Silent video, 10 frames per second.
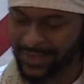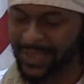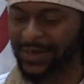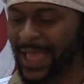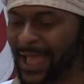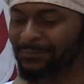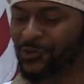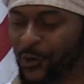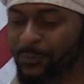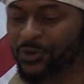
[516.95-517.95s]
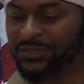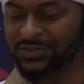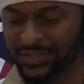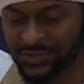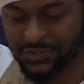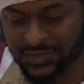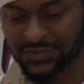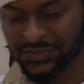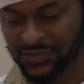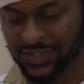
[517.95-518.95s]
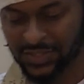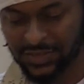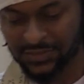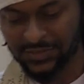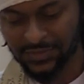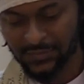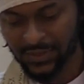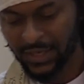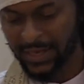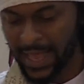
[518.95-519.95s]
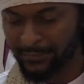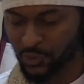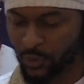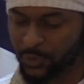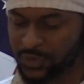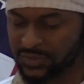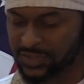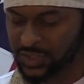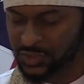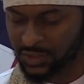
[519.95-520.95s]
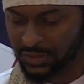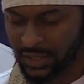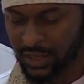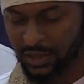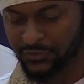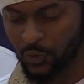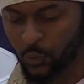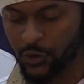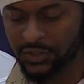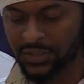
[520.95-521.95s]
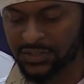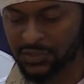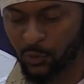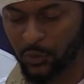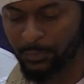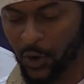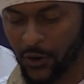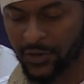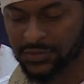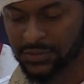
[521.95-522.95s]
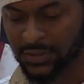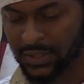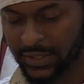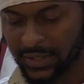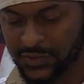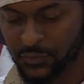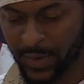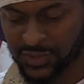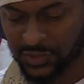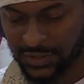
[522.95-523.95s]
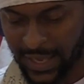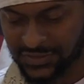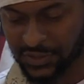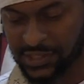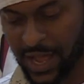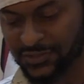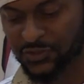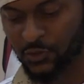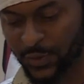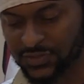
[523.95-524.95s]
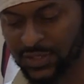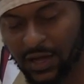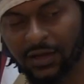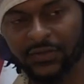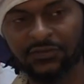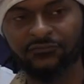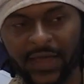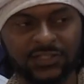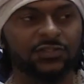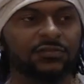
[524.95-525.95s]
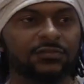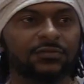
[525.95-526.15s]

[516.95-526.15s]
An abnormal condition, this is disease. An abnormal condition of an organism or part, especially as a consequence of infection.